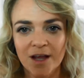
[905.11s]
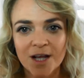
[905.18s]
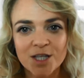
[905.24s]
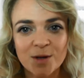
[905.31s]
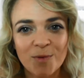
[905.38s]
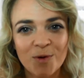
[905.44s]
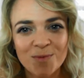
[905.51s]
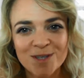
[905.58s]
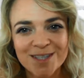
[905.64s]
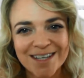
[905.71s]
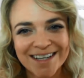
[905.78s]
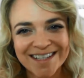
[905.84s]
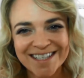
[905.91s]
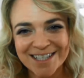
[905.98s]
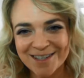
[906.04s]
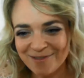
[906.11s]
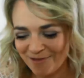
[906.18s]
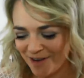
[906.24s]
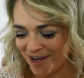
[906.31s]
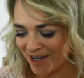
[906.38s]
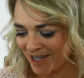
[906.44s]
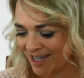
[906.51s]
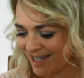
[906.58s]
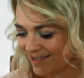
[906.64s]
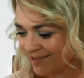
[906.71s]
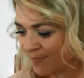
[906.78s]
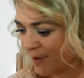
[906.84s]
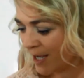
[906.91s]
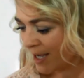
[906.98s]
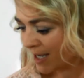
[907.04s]
So I'm almost done, just
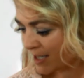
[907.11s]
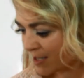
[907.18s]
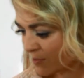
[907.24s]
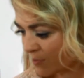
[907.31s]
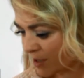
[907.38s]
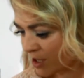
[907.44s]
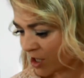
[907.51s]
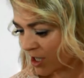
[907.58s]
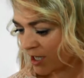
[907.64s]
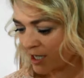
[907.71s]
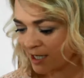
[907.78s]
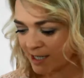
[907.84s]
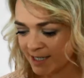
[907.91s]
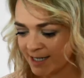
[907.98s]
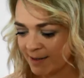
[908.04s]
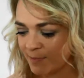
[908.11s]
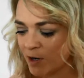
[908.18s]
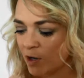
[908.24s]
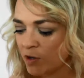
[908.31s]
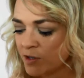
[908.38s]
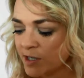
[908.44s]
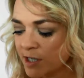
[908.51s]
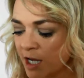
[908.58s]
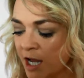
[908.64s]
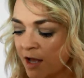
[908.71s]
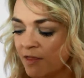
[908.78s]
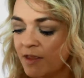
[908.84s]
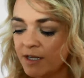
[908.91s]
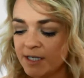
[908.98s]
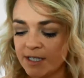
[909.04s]
final bit, which is lip gloss.
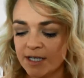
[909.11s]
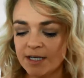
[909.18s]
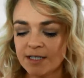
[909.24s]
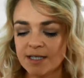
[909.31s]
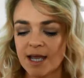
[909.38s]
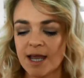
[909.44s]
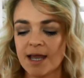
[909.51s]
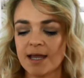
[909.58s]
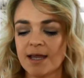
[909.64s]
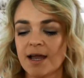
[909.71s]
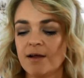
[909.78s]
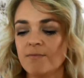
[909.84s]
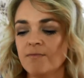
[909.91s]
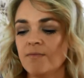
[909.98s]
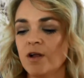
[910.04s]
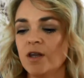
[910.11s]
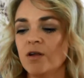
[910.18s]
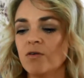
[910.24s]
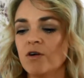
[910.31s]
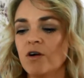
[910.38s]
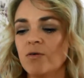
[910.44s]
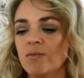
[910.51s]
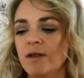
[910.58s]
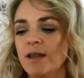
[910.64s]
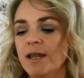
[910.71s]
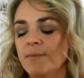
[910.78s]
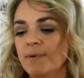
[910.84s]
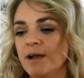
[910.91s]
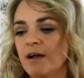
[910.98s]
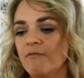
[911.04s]
This is a Lancome
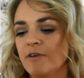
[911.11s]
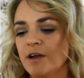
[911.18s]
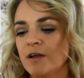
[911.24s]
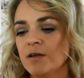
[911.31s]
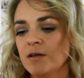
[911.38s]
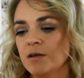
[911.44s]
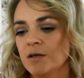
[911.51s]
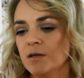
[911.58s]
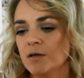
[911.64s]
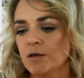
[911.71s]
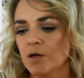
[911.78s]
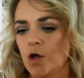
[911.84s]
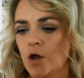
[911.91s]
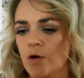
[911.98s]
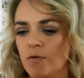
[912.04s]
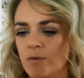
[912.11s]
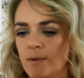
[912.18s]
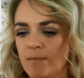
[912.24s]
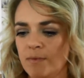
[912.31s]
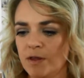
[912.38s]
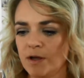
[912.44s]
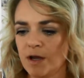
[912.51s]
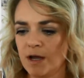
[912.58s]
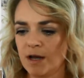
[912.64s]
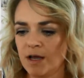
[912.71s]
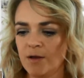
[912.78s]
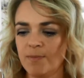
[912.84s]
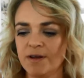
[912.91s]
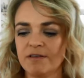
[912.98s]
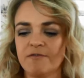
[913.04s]
lip cover. Can't remember the
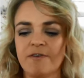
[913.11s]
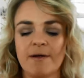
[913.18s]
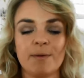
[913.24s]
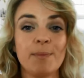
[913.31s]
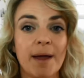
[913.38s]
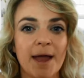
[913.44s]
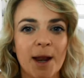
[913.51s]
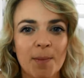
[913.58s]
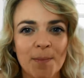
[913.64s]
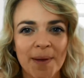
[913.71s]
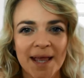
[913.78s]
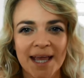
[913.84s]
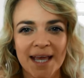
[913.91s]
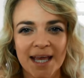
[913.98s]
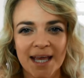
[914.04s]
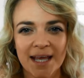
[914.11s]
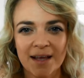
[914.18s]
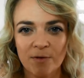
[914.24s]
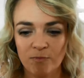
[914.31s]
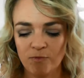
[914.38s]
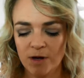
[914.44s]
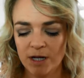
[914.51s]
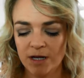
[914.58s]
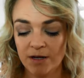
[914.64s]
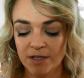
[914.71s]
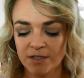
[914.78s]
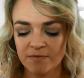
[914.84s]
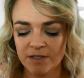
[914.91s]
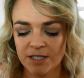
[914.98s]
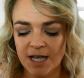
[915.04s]
colour, but it's very pale and pinky, really
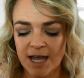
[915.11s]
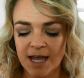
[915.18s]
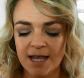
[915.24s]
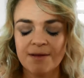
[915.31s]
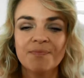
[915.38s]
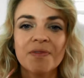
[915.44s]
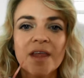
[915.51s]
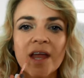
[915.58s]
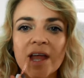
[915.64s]
nice for day.